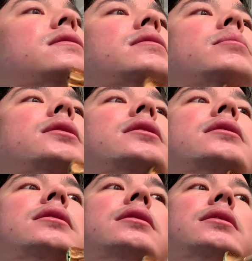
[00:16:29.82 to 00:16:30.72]
But
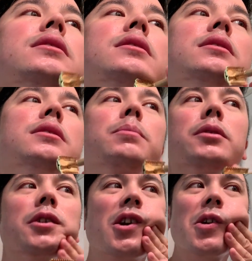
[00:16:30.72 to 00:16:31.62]
this
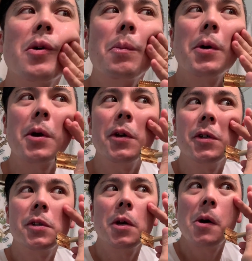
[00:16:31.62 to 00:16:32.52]
particular book
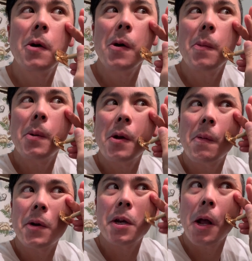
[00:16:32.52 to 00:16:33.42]
is a bit of a
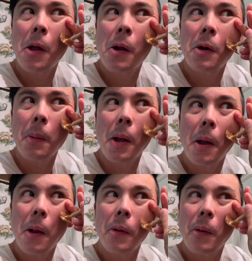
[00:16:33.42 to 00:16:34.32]
challenge
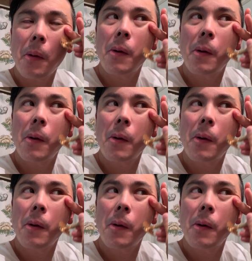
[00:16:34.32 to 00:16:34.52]
because